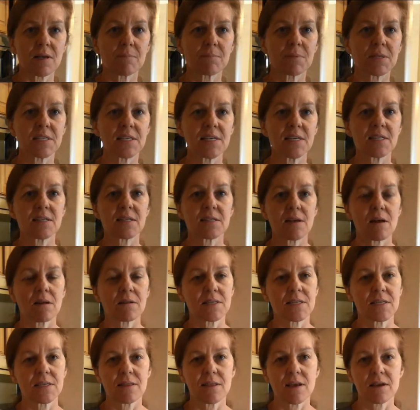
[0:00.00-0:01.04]
sea salt
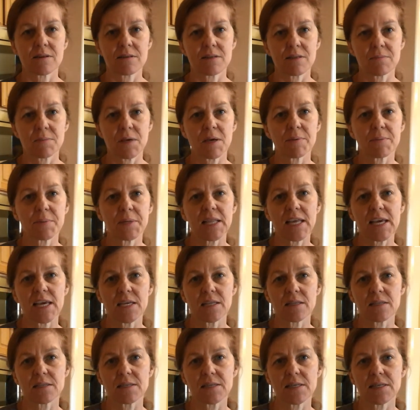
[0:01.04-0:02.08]
in there, some
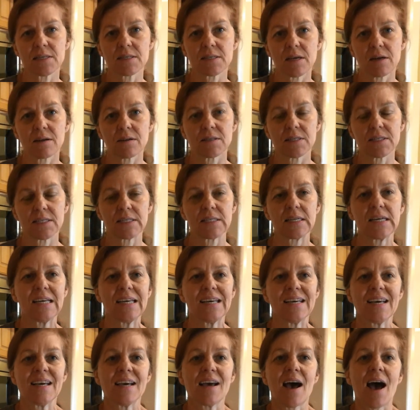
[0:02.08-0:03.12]
Himalayan sea salt. And
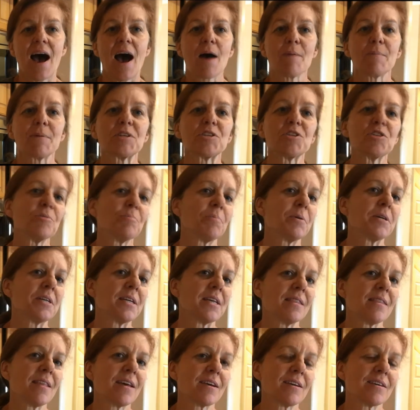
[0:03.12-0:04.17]
how much you put
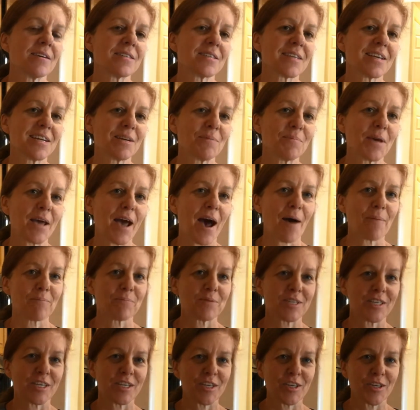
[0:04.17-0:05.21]
in there is going to be up
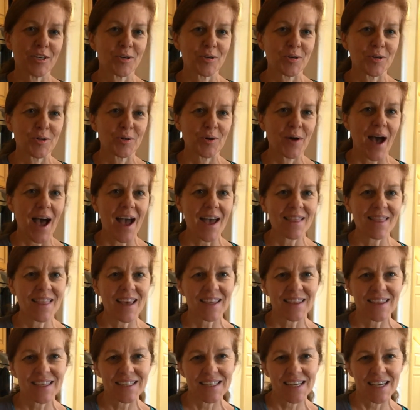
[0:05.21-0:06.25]
to you. I
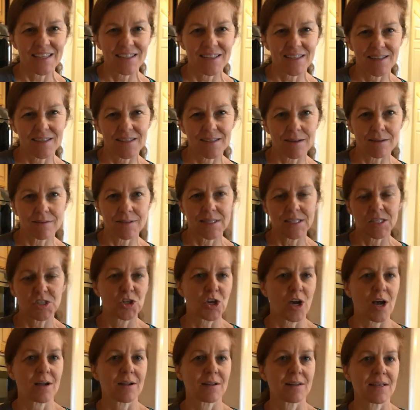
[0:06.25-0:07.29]
like the taste of salted
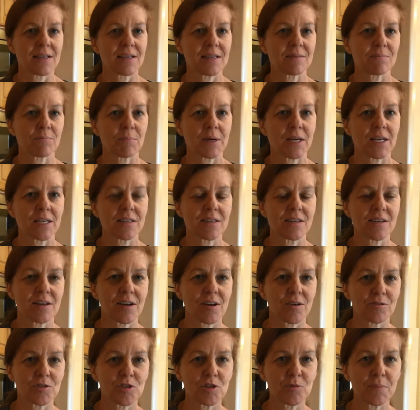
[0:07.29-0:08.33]
chocolate, but
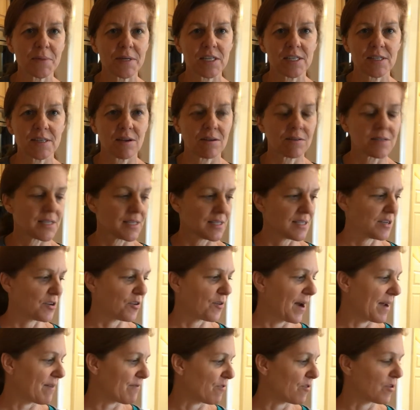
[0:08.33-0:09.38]
too much salt isn't
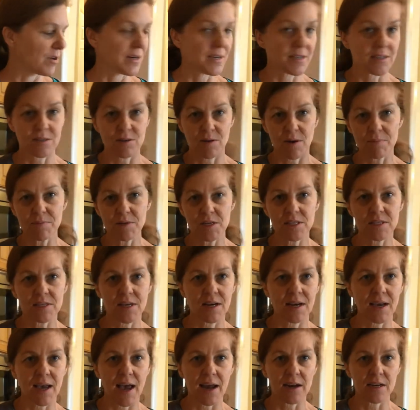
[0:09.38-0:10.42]
great for us. So I'm just
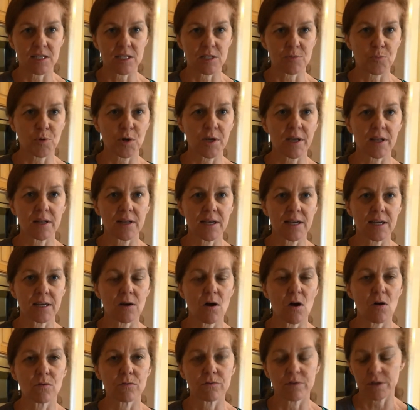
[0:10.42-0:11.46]
going to kind of sprinkle it
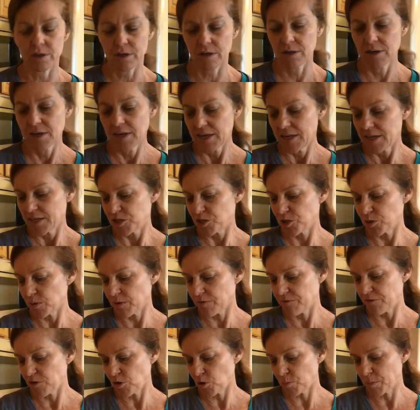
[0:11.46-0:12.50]
over, do a
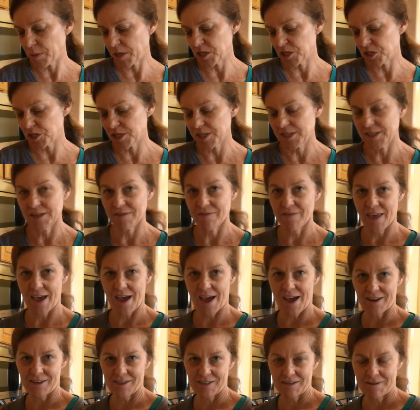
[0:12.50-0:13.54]
few pinches of
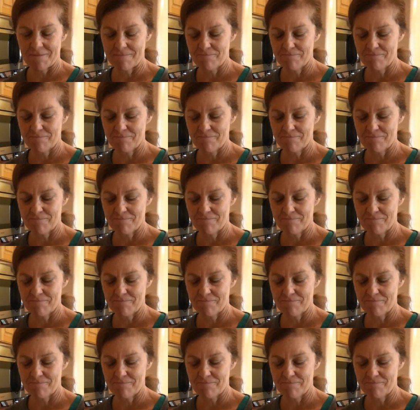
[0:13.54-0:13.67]
that.